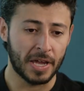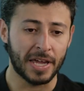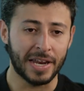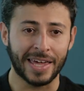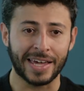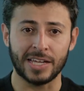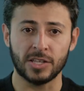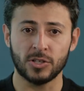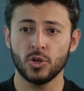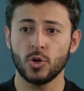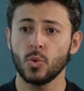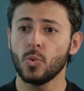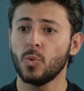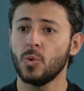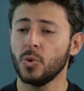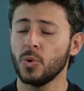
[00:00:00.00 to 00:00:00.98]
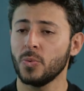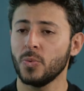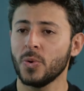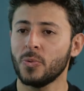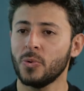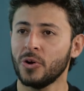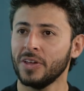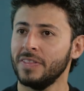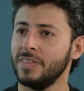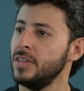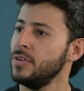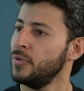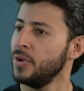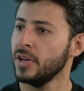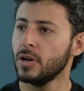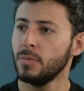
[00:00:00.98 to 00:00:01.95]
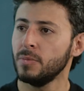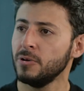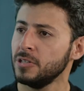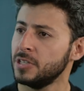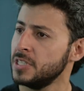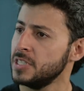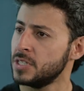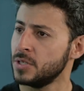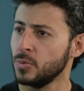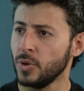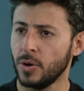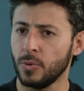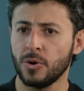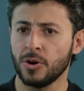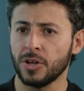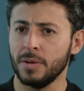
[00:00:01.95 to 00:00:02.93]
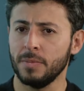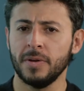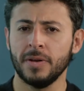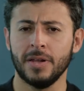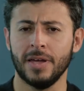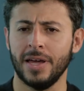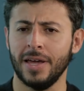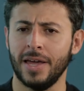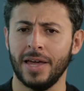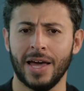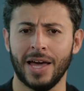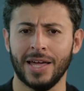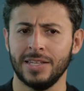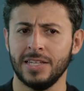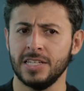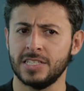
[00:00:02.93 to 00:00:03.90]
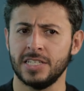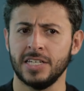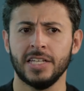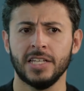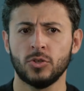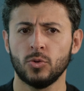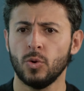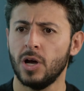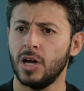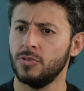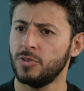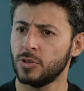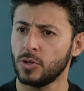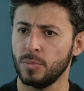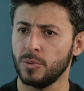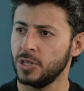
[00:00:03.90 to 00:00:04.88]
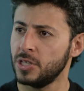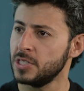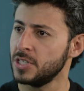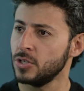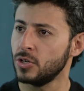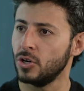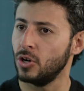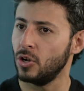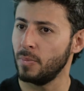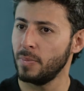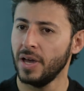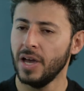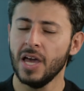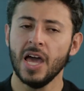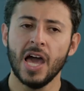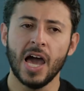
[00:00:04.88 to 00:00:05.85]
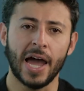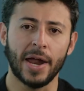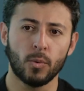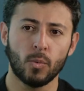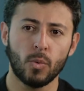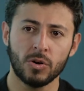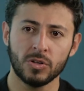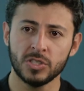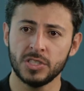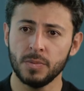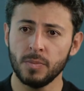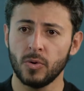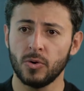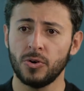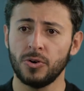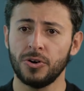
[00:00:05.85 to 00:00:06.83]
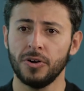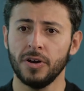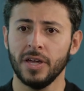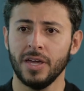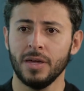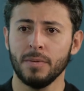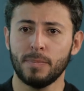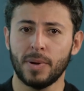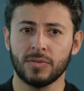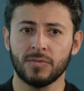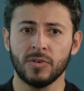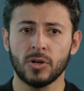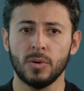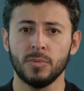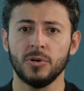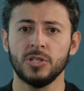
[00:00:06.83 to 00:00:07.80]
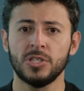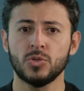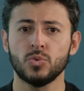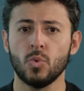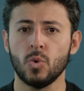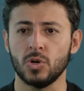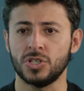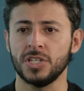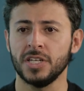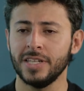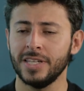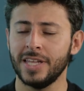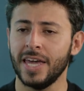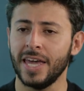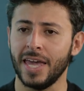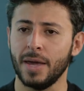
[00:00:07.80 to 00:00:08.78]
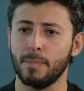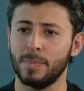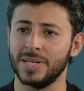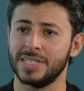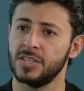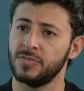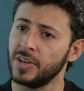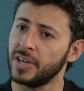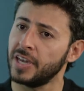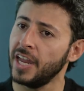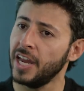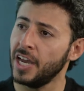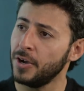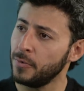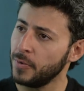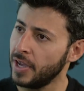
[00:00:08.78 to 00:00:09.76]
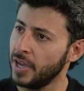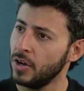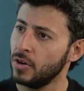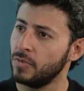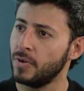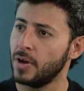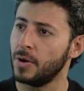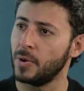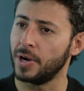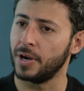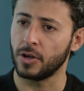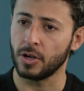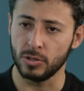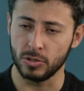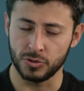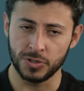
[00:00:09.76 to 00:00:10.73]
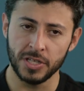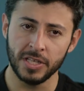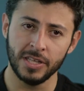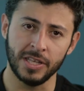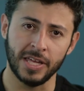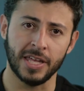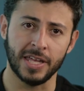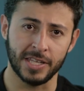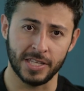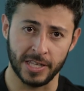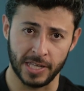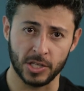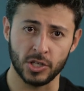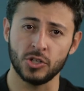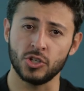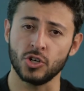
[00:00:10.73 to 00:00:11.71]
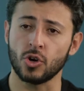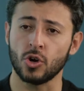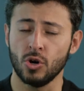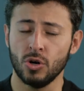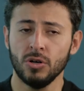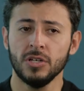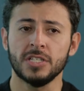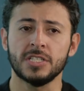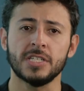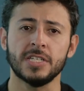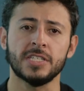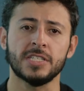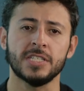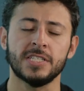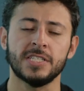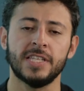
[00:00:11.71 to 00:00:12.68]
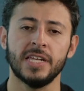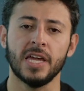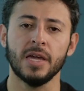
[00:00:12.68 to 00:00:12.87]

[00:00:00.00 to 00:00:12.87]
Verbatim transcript: uh, like I told you, we, we, work in different communities. We are working uh, at least in 200 communities in Colombia, and one of the more impactful communities was in the Pacific area of our country. Uh, uh Chocó is, is, is, the